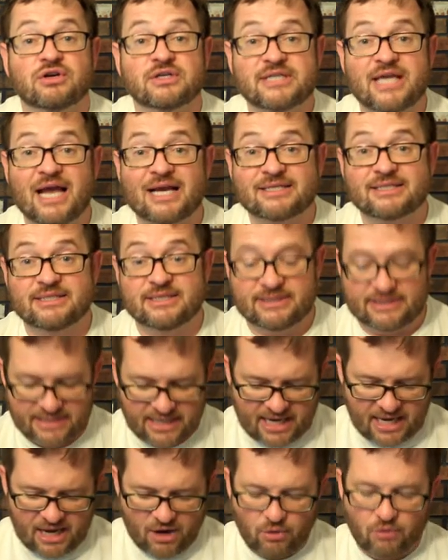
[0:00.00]
the Earth's
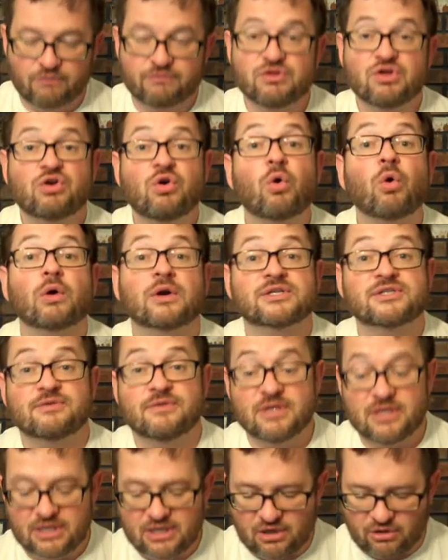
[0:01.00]
axis over the course
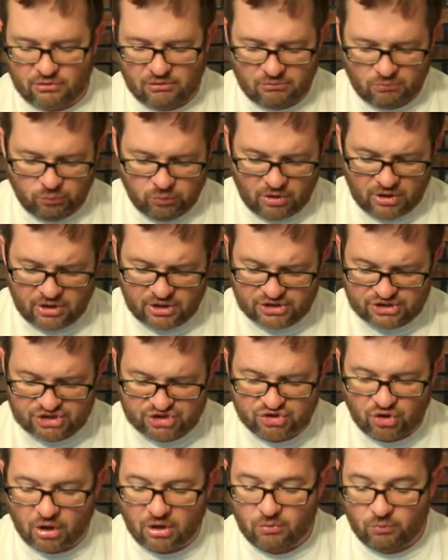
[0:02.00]
of the year. We're going to
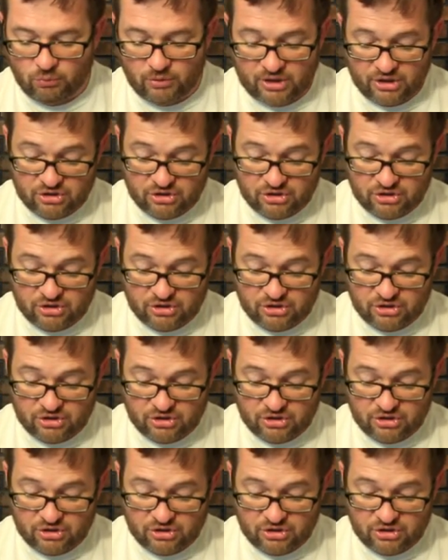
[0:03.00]
start